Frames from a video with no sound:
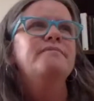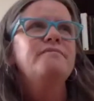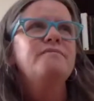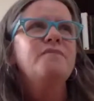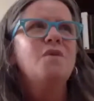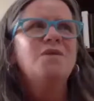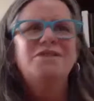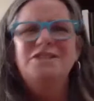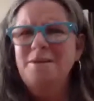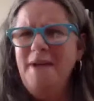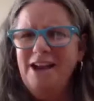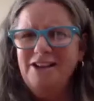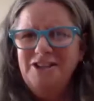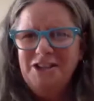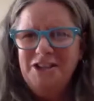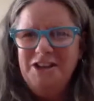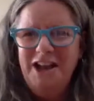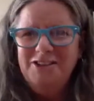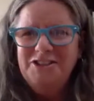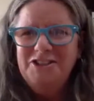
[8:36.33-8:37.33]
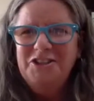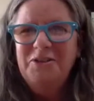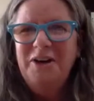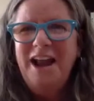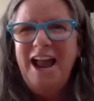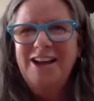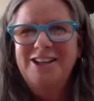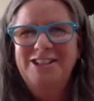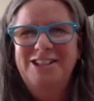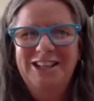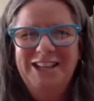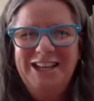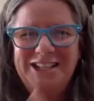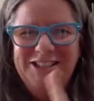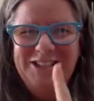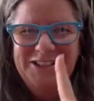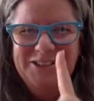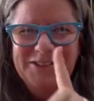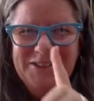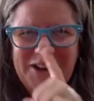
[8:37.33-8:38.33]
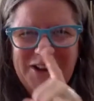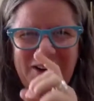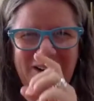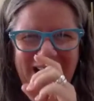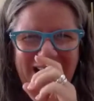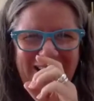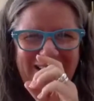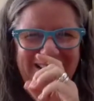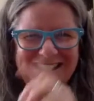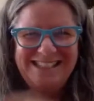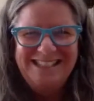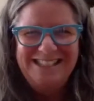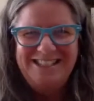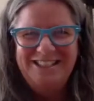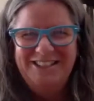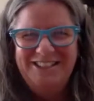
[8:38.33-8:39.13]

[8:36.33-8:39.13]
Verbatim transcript: which I'm actually not sure I actually do know how to do.